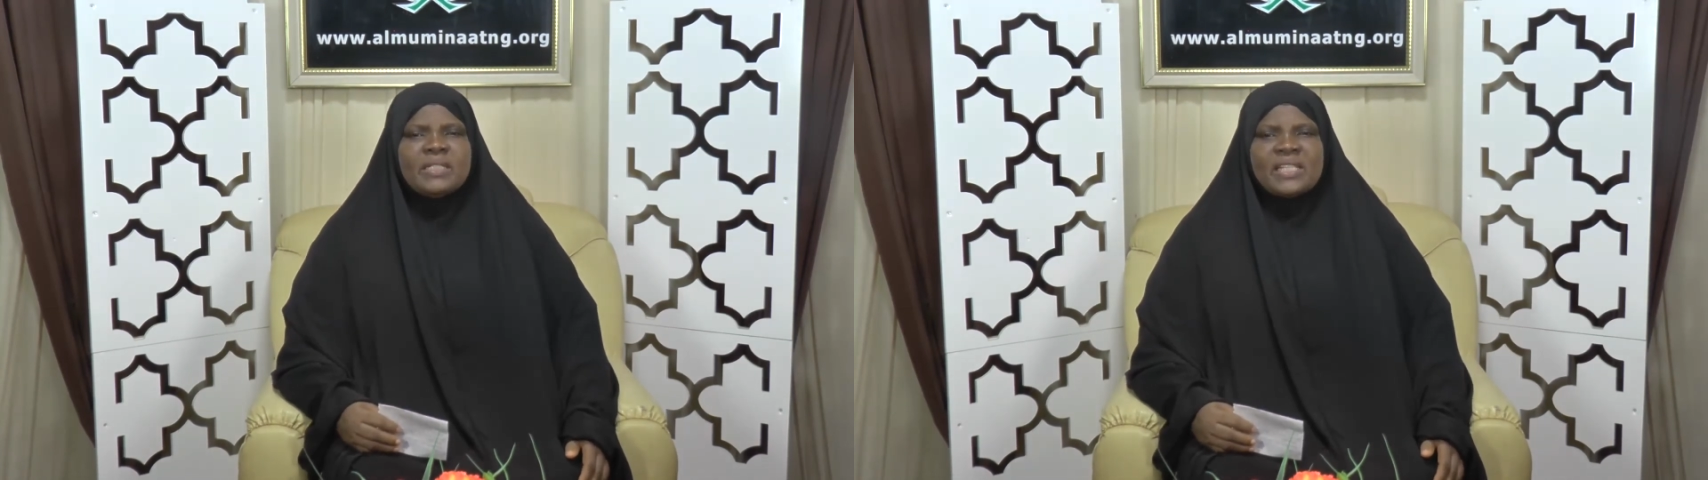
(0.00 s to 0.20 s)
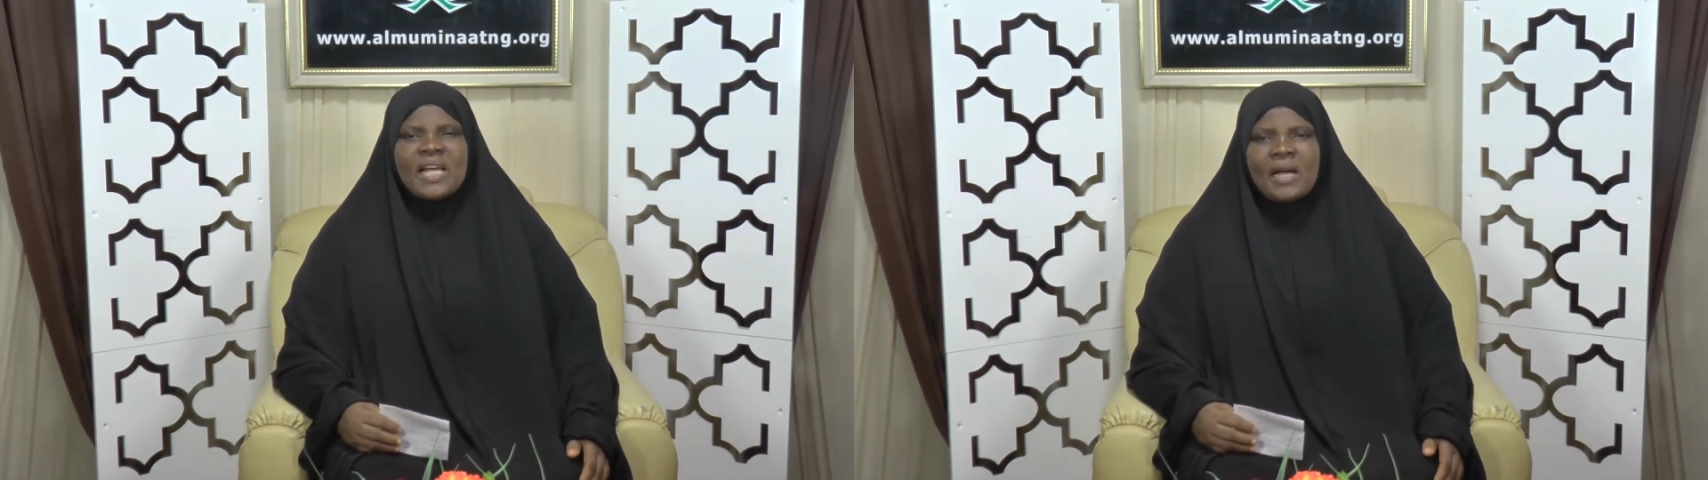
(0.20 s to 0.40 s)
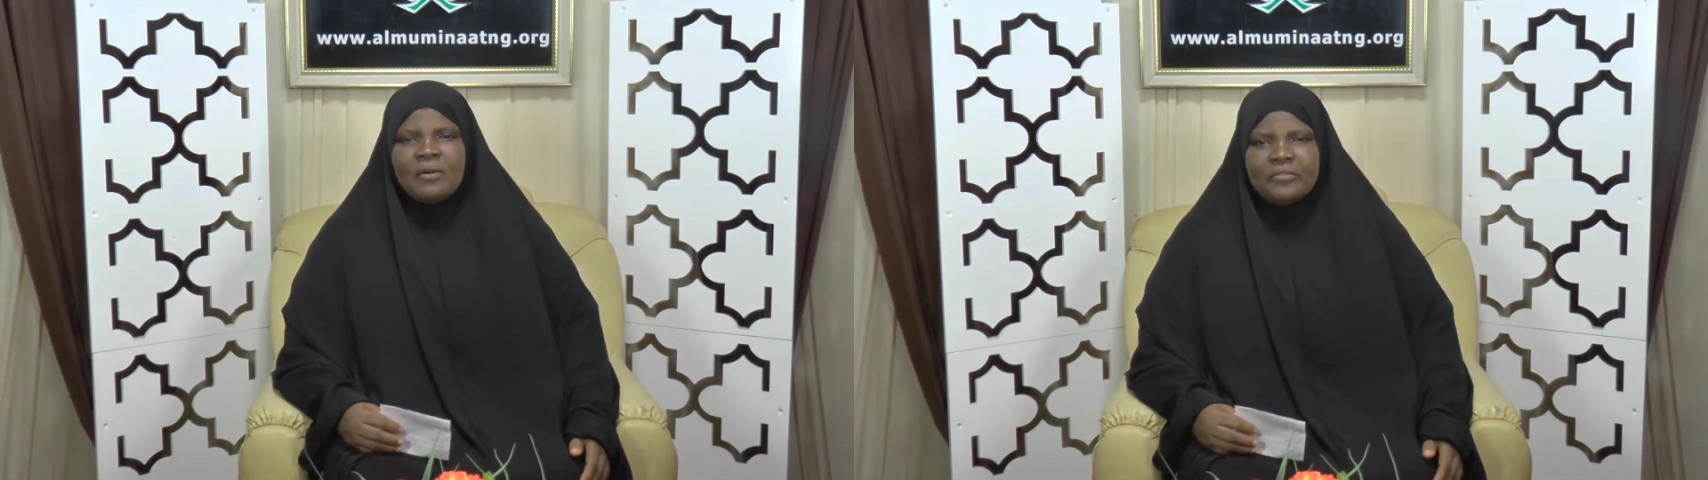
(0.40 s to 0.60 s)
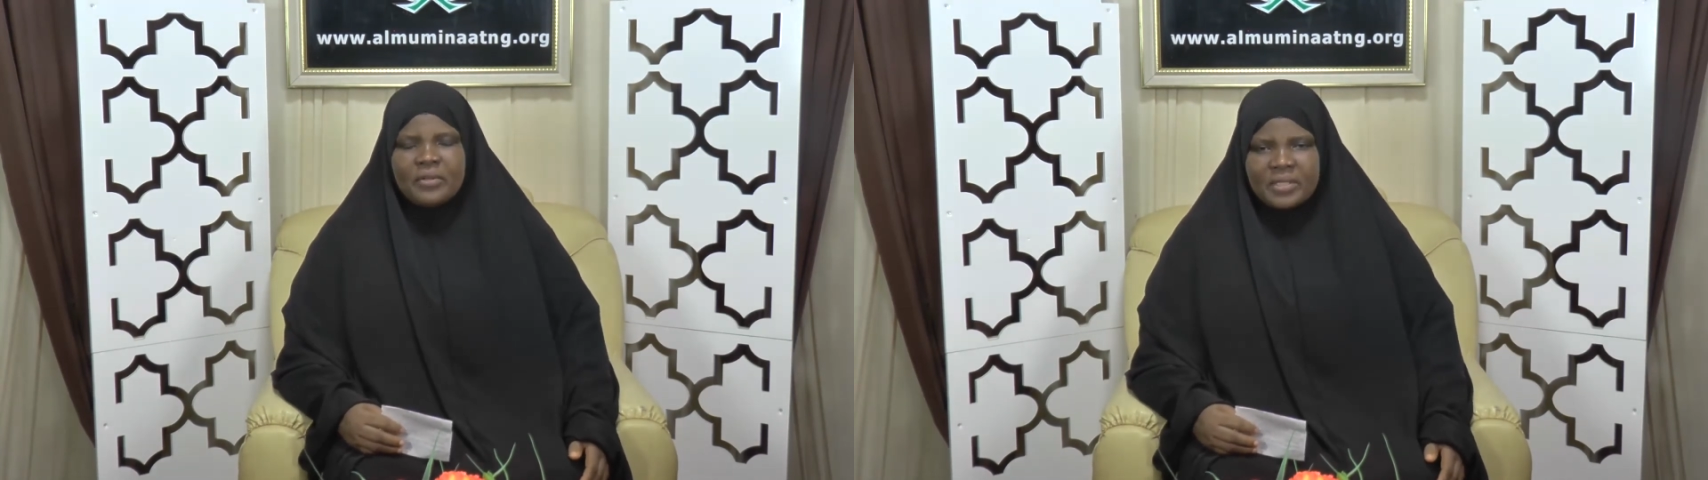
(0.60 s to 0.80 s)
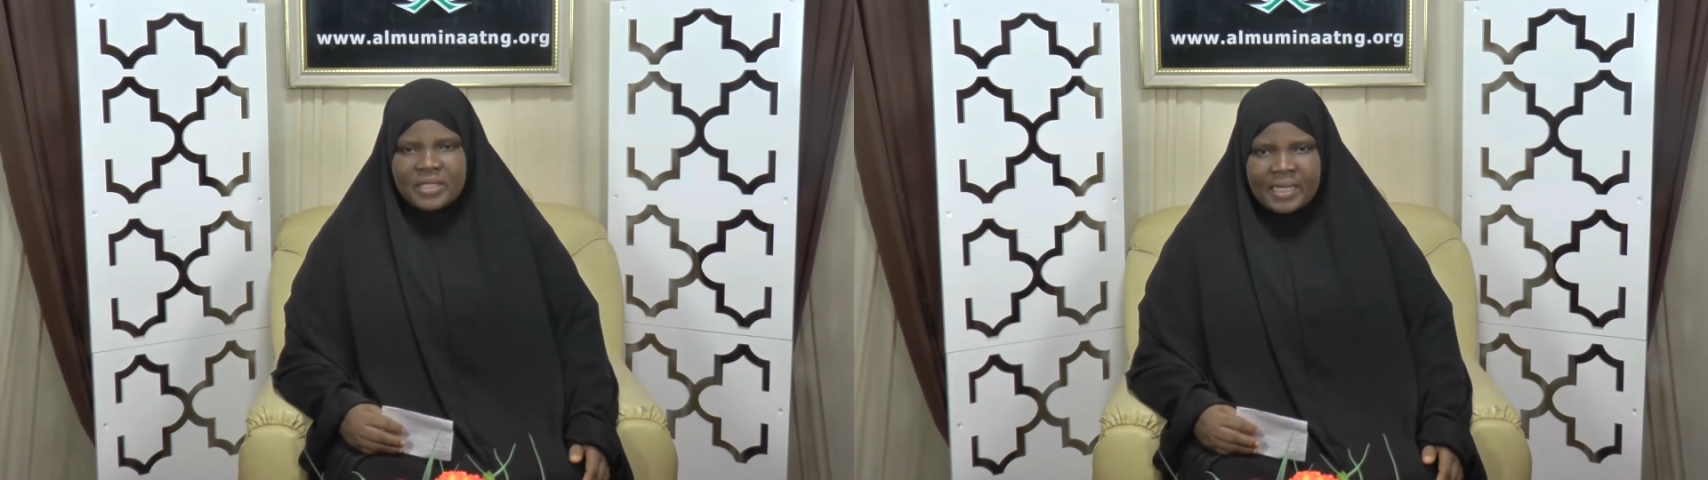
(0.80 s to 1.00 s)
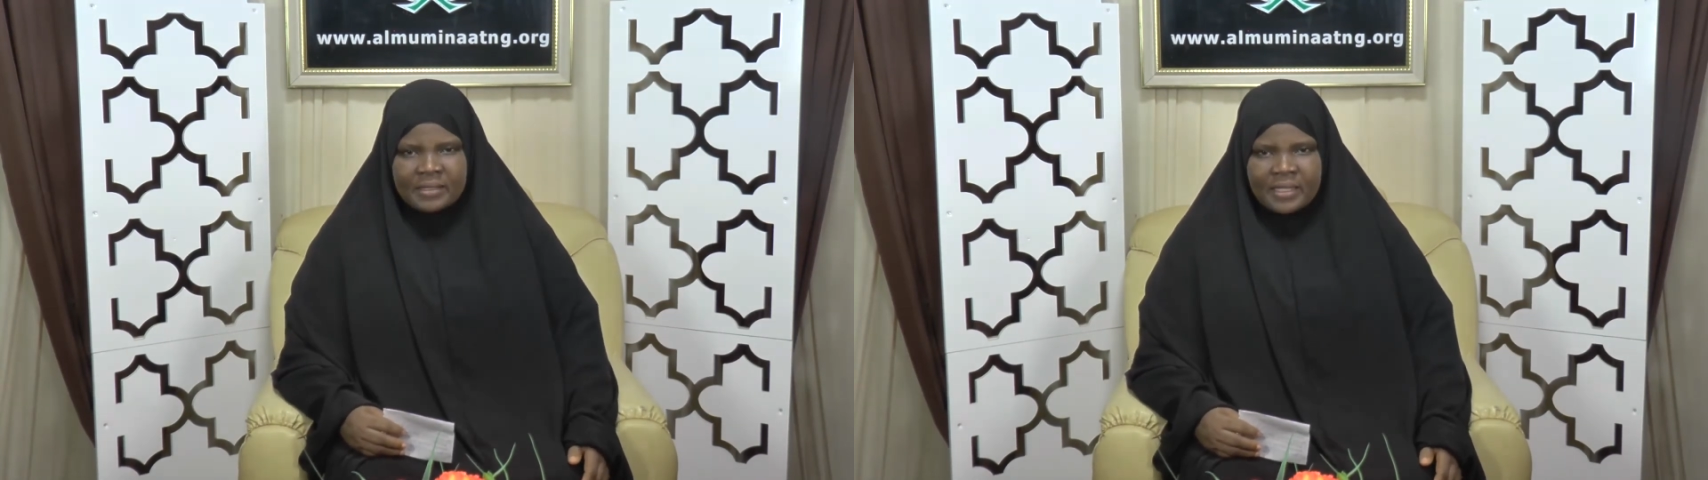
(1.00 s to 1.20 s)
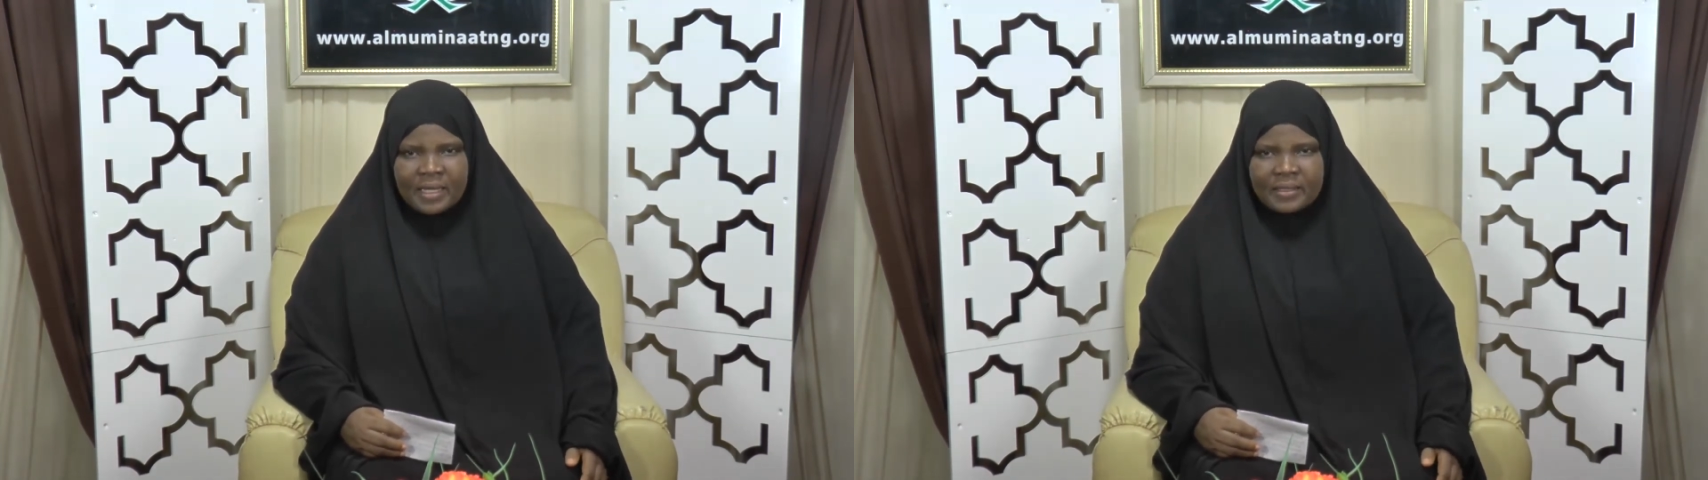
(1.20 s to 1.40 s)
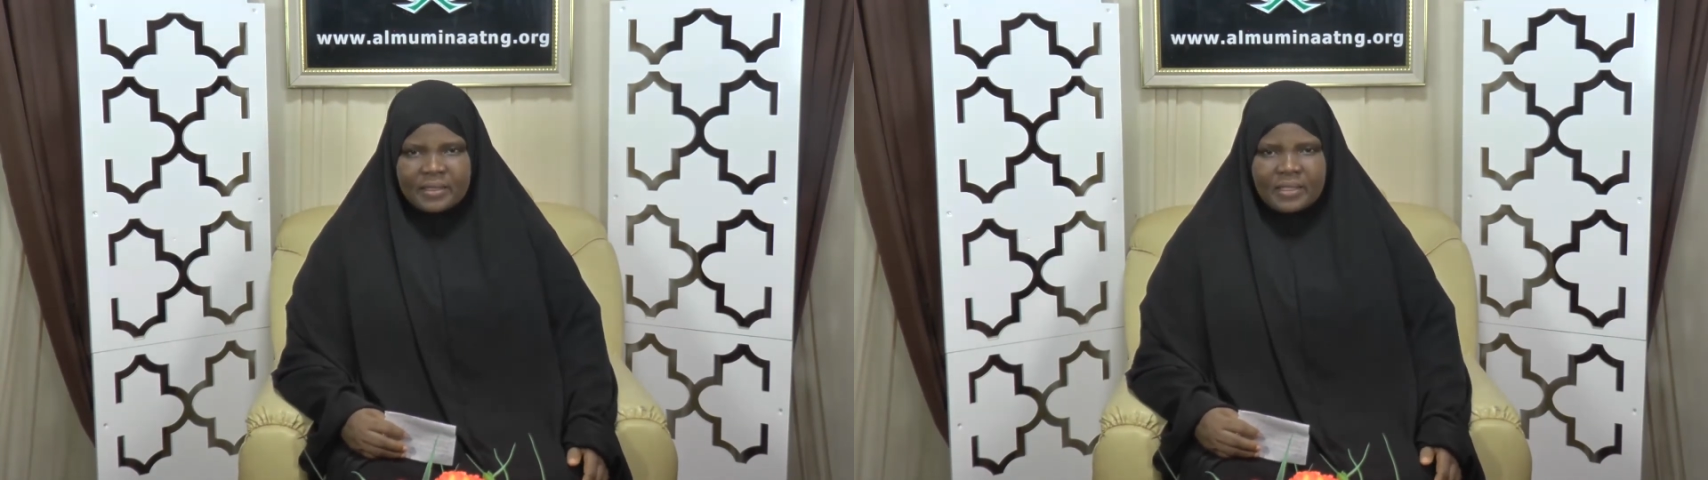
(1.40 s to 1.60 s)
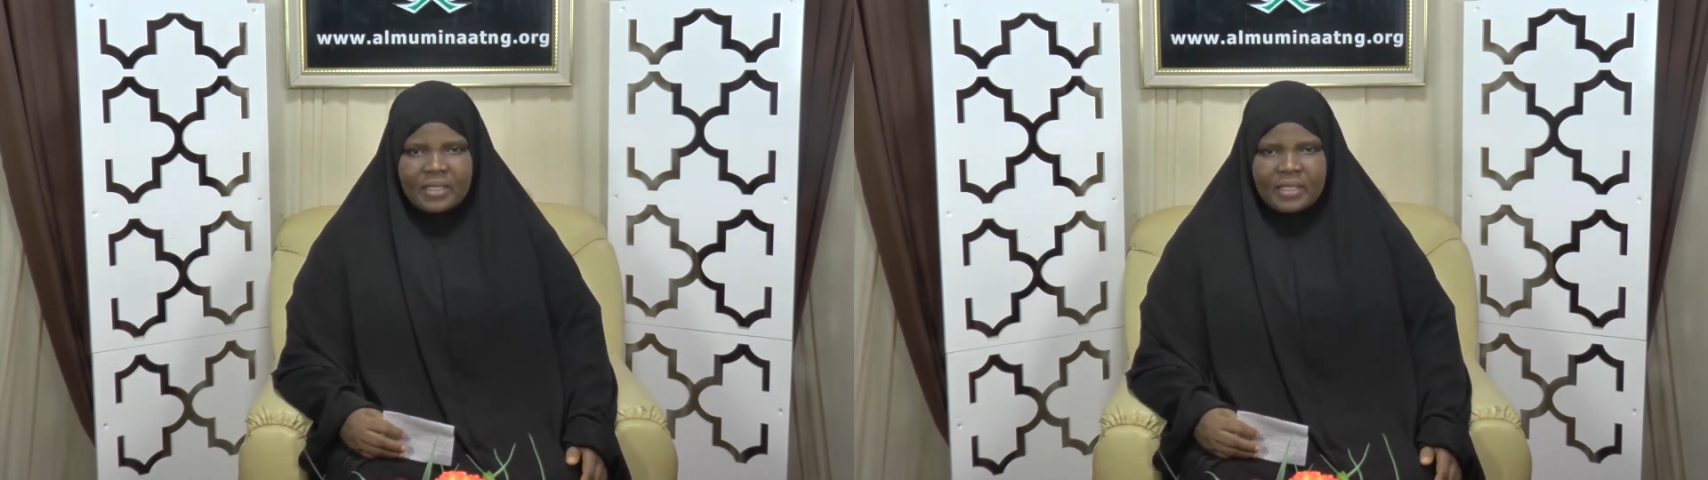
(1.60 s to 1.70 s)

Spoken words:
self-centered.